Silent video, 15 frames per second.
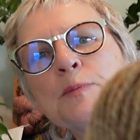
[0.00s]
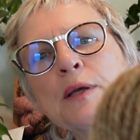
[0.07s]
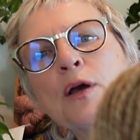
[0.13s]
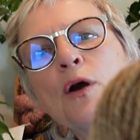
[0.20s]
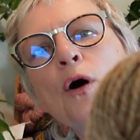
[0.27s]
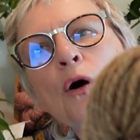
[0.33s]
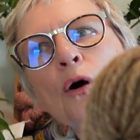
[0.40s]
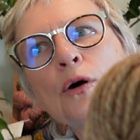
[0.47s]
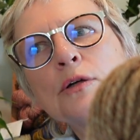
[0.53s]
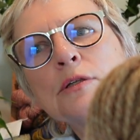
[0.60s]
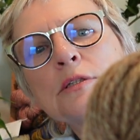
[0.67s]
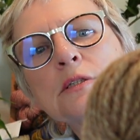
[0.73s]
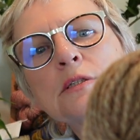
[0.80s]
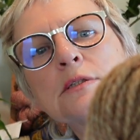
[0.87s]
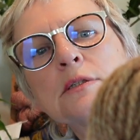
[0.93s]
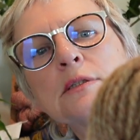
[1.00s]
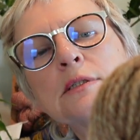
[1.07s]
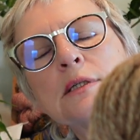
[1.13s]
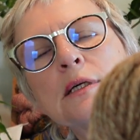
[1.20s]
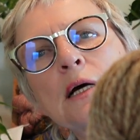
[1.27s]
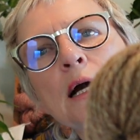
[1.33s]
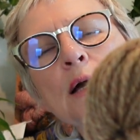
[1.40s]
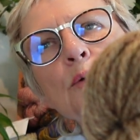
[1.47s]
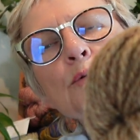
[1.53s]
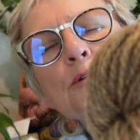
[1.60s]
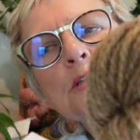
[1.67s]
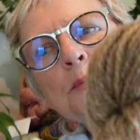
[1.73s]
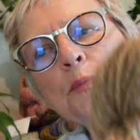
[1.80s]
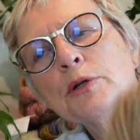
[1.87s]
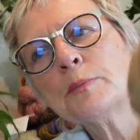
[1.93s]
because I
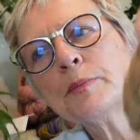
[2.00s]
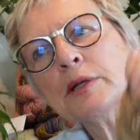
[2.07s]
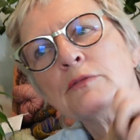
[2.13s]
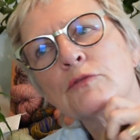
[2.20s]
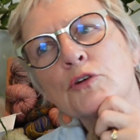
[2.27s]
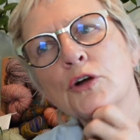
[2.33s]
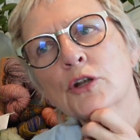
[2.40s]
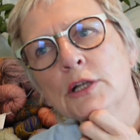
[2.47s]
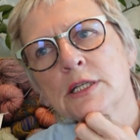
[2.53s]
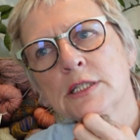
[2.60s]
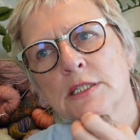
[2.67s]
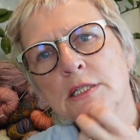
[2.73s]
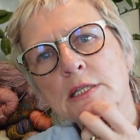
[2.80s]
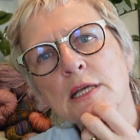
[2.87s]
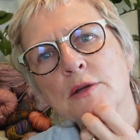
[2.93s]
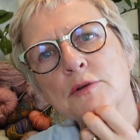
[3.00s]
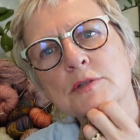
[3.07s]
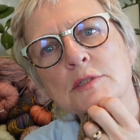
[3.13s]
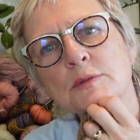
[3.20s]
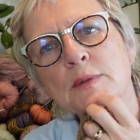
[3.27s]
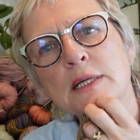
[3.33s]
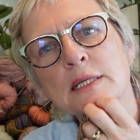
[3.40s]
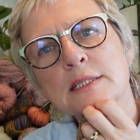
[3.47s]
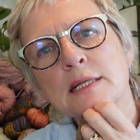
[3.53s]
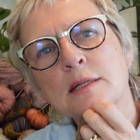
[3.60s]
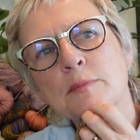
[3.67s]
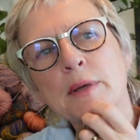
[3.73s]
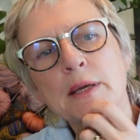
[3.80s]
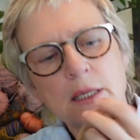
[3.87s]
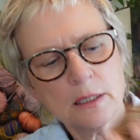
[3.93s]
also put a bit of Gotland in there as well as
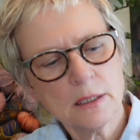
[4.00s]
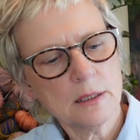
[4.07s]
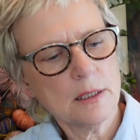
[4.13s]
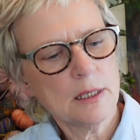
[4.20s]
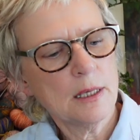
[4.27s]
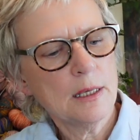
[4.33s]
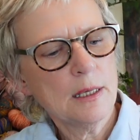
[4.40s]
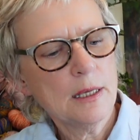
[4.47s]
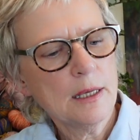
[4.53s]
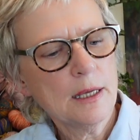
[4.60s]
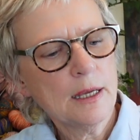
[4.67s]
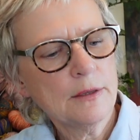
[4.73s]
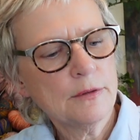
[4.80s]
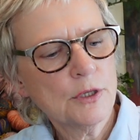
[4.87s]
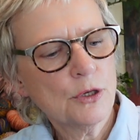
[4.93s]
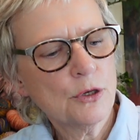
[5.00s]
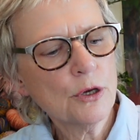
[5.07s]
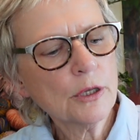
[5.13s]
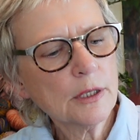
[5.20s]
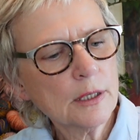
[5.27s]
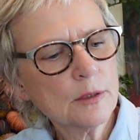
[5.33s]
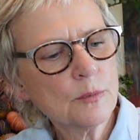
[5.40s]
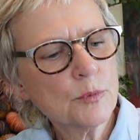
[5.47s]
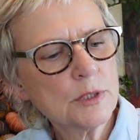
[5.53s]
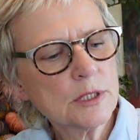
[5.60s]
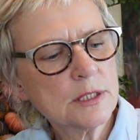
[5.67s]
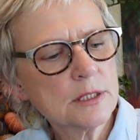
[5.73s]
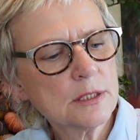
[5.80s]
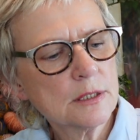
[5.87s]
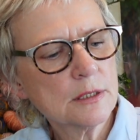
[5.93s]
alpaca, and the Gotland
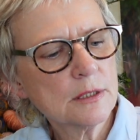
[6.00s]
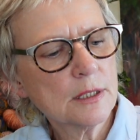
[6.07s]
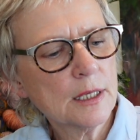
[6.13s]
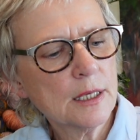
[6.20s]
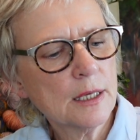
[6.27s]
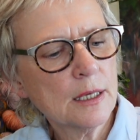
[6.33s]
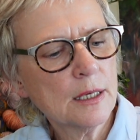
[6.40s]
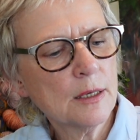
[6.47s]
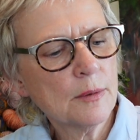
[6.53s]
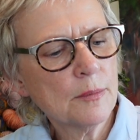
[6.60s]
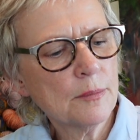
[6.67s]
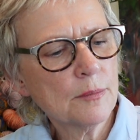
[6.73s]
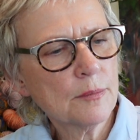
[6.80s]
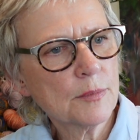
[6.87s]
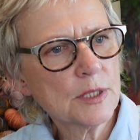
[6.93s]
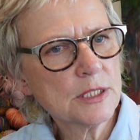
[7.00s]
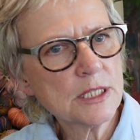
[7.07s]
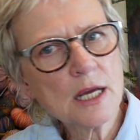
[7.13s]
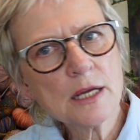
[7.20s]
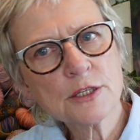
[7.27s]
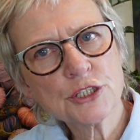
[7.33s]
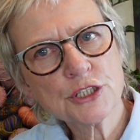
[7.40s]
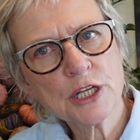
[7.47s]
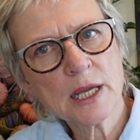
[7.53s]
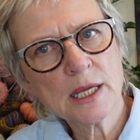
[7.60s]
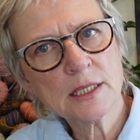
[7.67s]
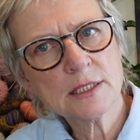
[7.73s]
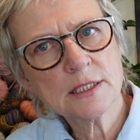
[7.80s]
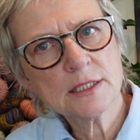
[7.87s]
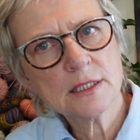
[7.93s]
was the darker
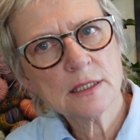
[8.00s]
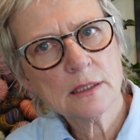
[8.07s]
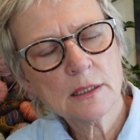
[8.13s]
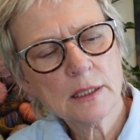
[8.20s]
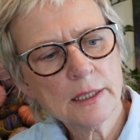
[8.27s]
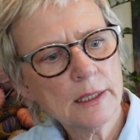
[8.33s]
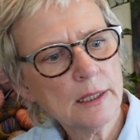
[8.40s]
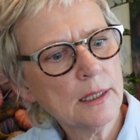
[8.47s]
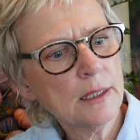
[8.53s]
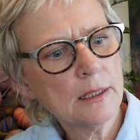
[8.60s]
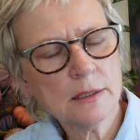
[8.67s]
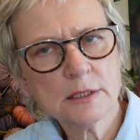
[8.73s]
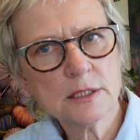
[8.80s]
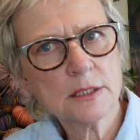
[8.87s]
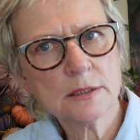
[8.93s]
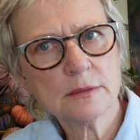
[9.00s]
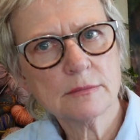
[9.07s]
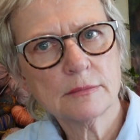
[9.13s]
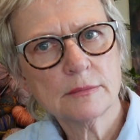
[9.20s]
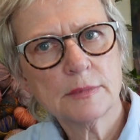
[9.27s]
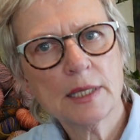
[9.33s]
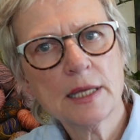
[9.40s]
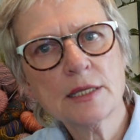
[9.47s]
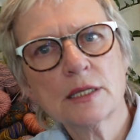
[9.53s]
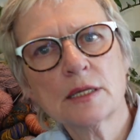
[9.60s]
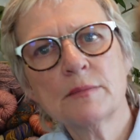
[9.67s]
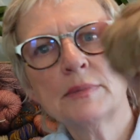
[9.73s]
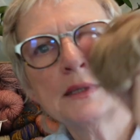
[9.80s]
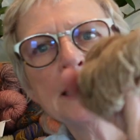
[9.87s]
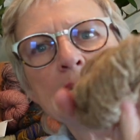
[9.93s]
shades, and that
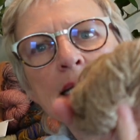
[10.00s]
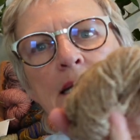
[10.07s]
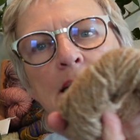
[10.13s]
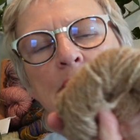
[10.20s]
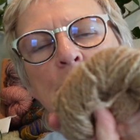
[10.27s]
completely